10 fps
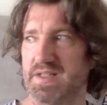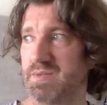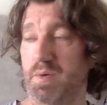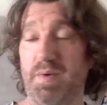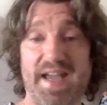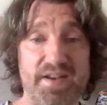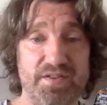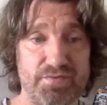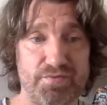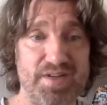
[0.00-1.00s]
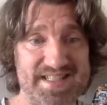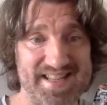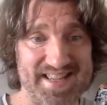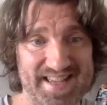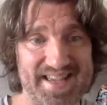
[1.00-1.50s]
because we were getting
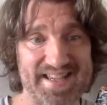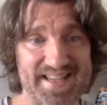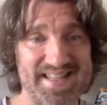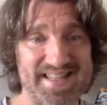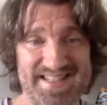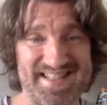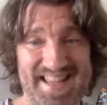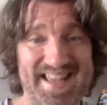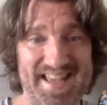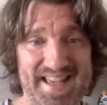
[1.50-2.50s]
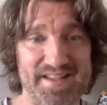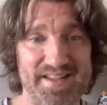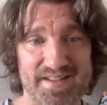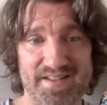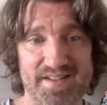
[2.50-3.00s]
3 takes in a
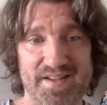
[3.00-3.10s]
day,